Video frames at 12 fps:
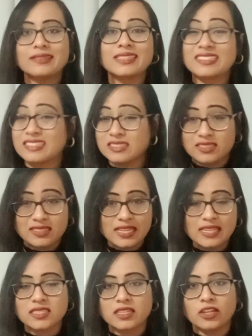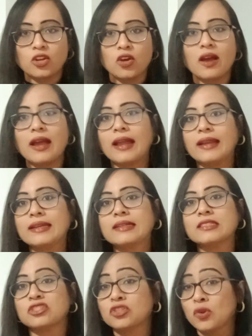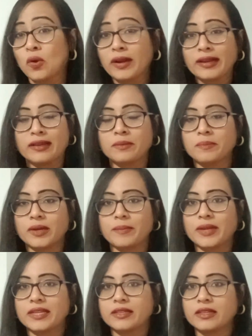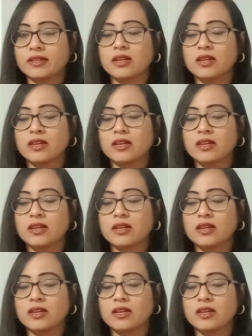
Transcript: This is just a law and it is not yet implemented.